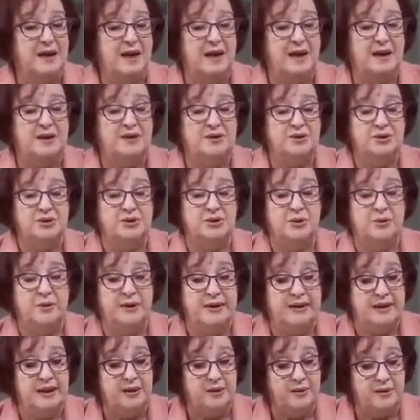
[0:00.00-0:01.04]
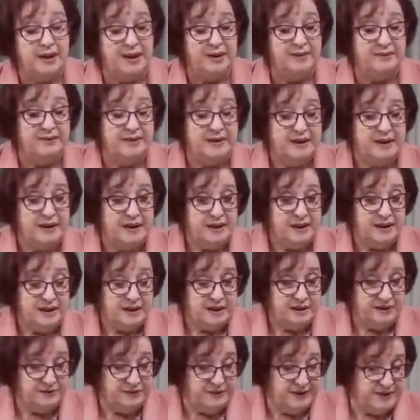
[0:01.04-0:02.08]
And then you have,
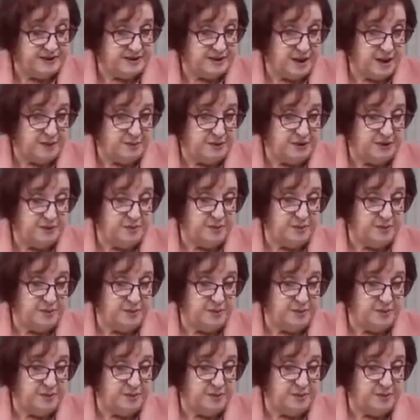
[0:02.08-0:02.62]
for example,